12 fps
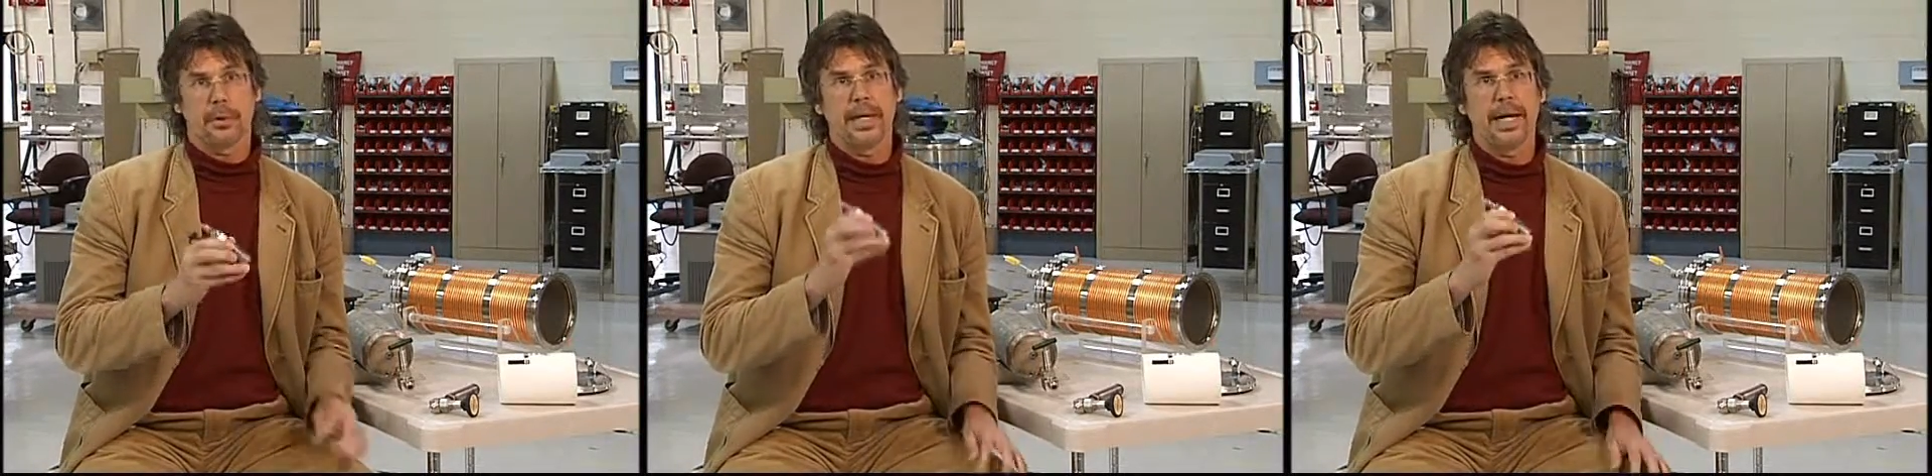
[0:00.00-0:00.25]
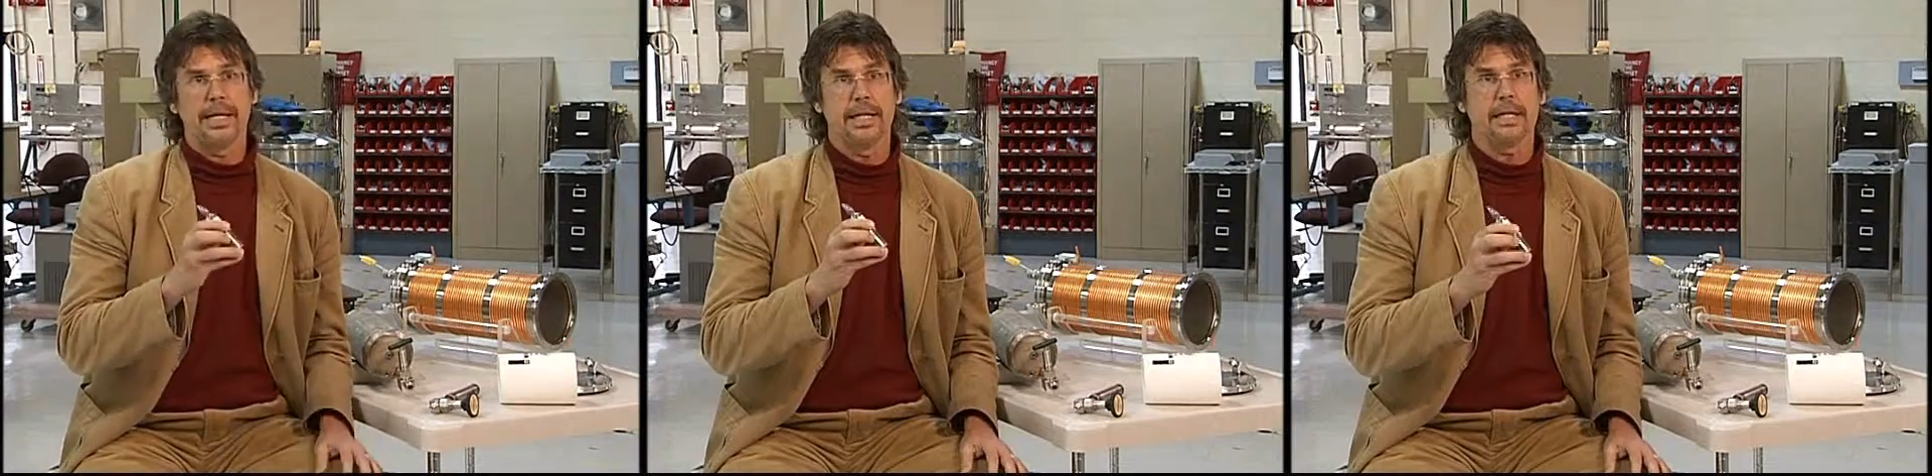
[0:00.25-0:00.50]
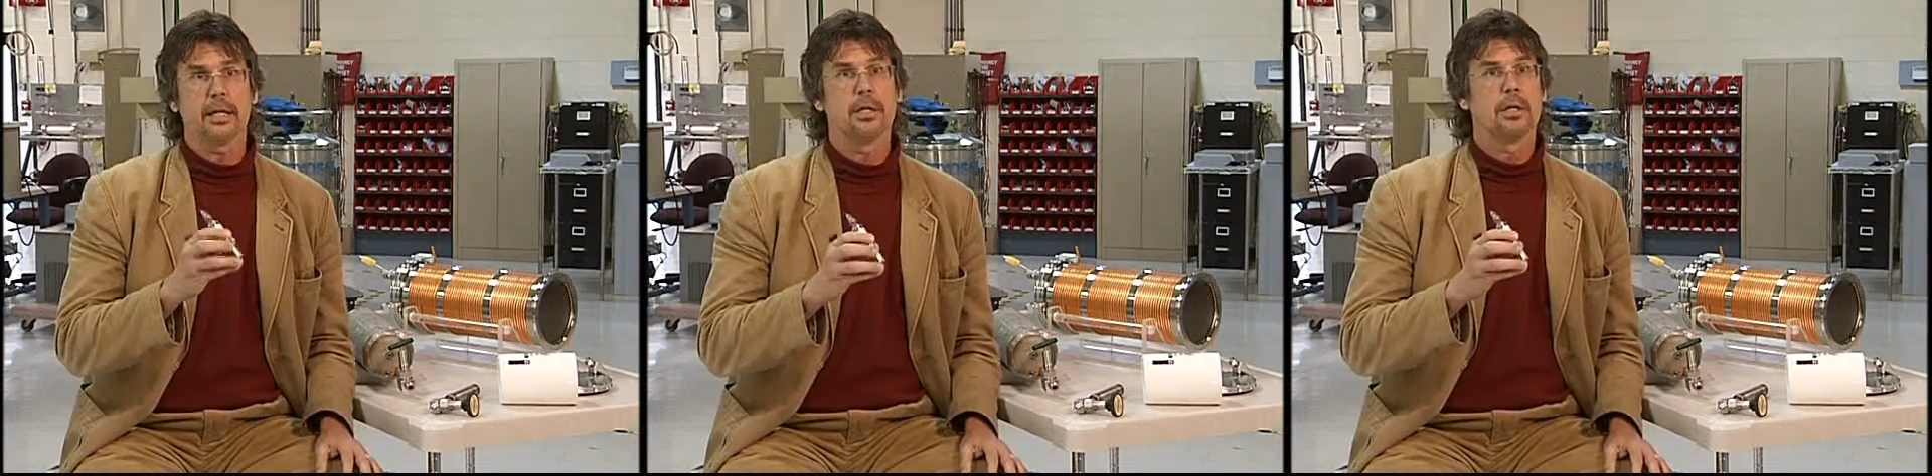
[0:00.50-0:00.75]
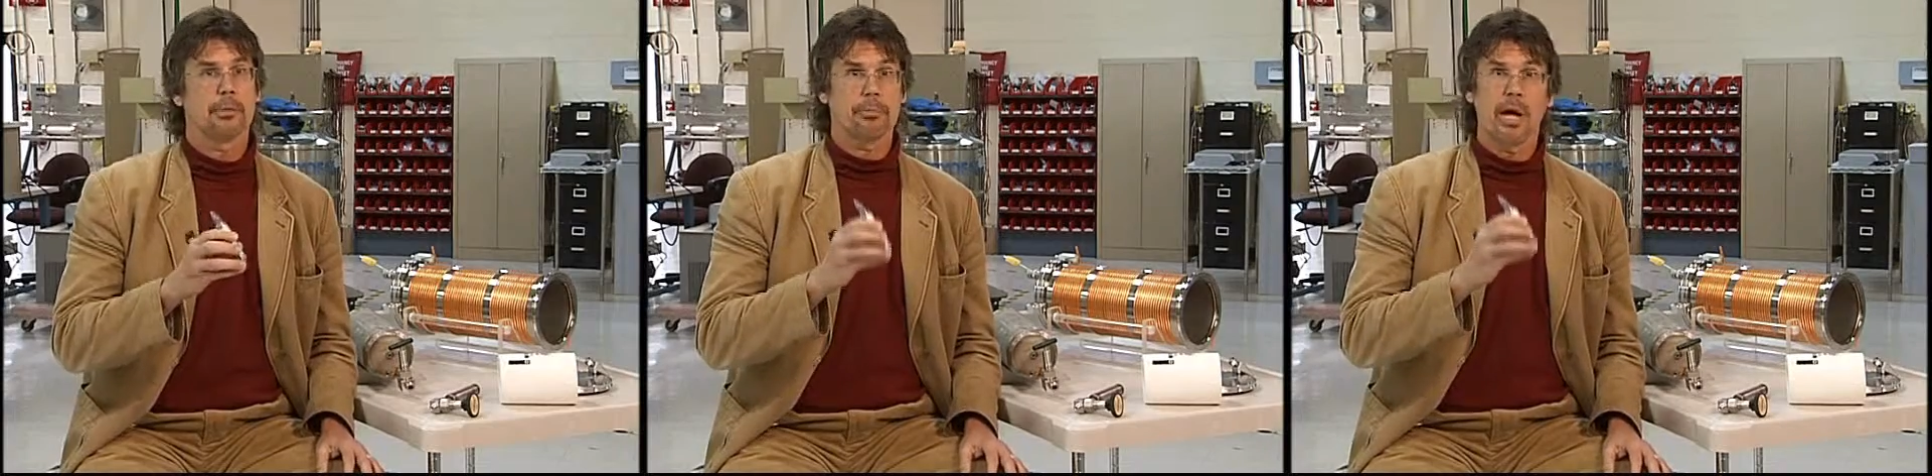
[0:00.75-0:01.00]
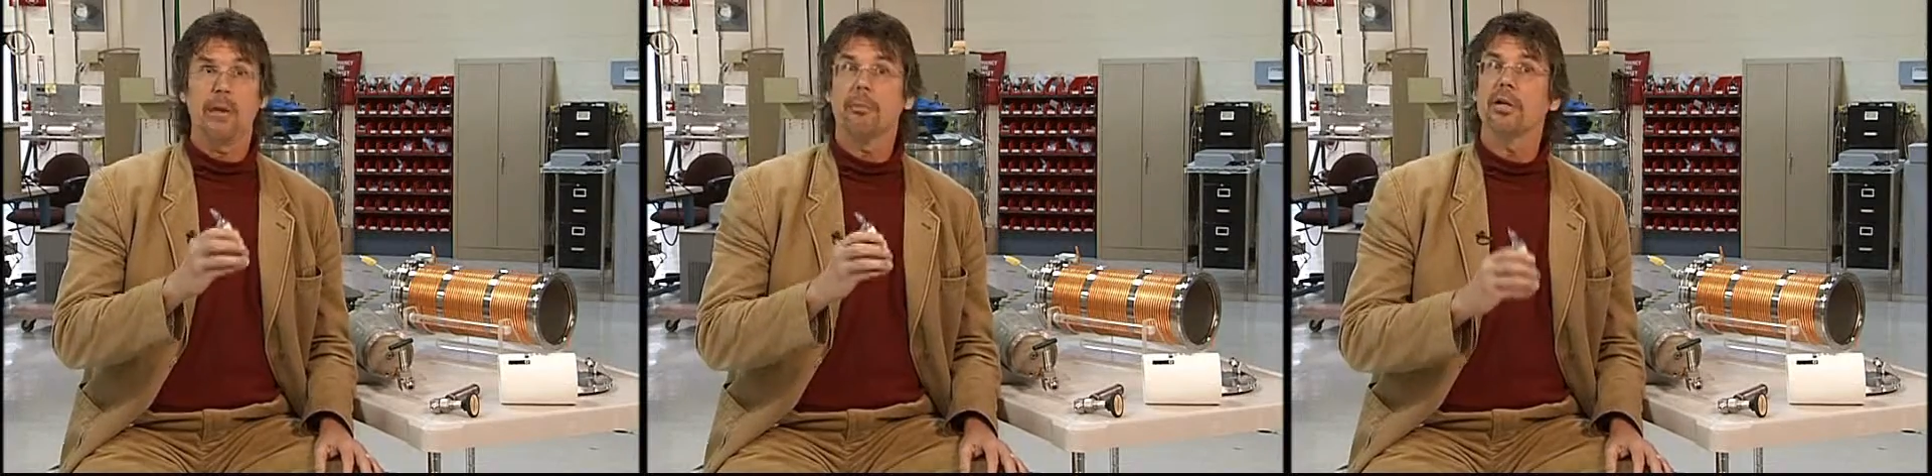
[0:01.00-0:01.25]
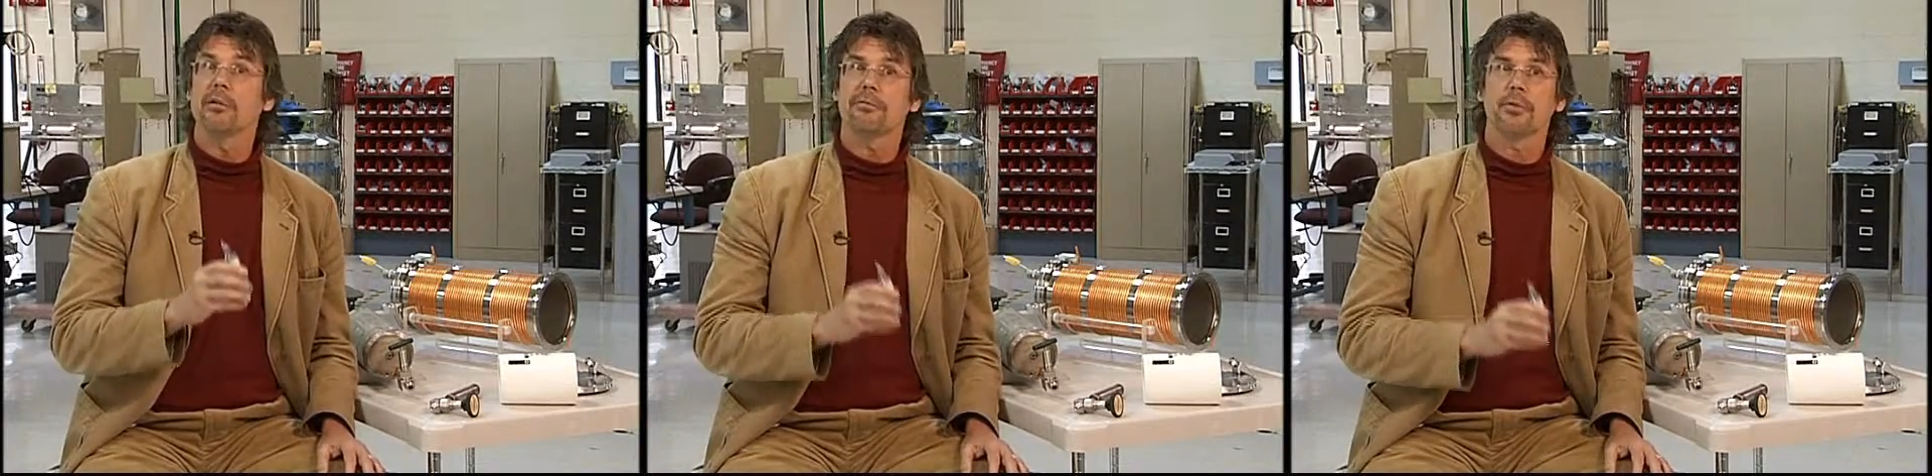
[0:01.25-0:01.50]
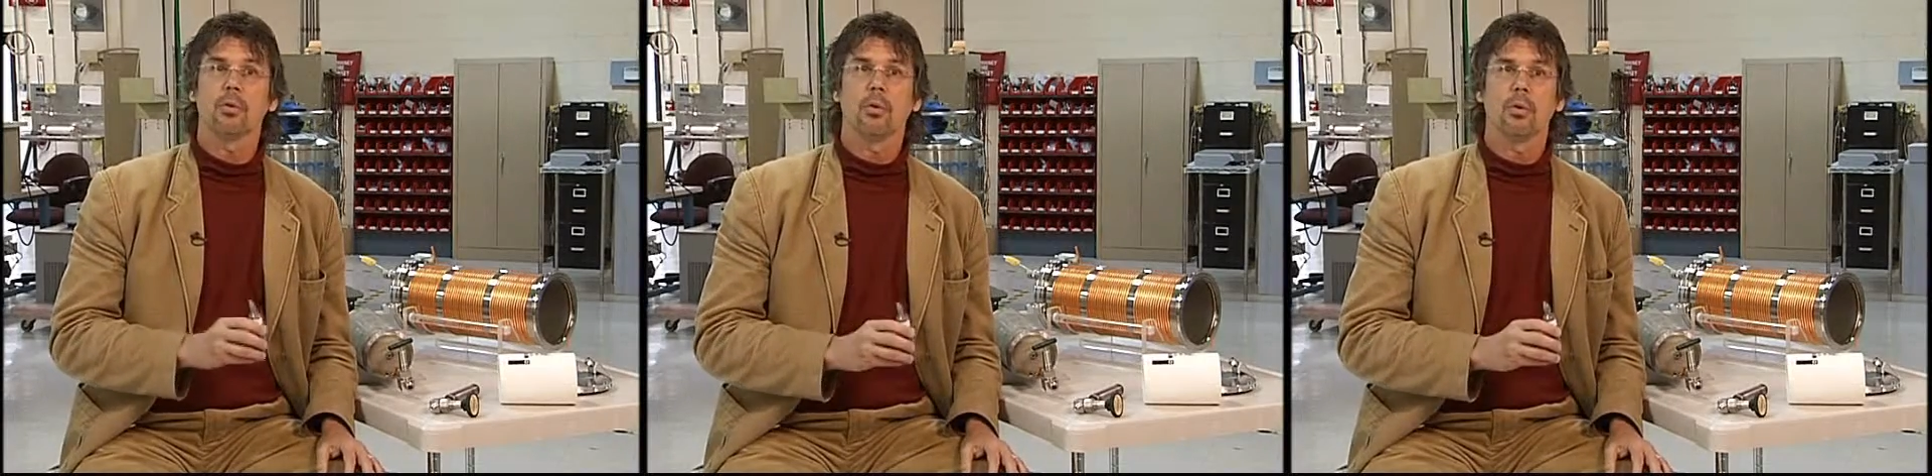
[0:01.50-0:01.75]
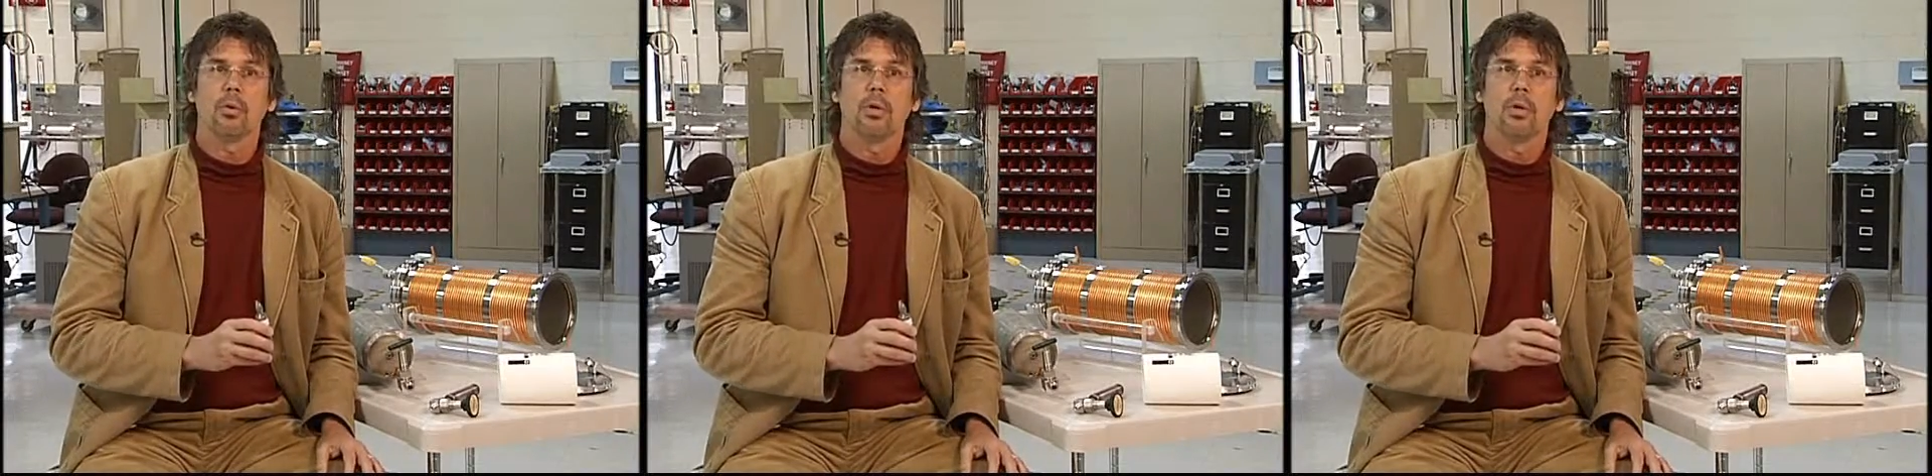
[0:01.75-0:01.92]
creating the primary fuel.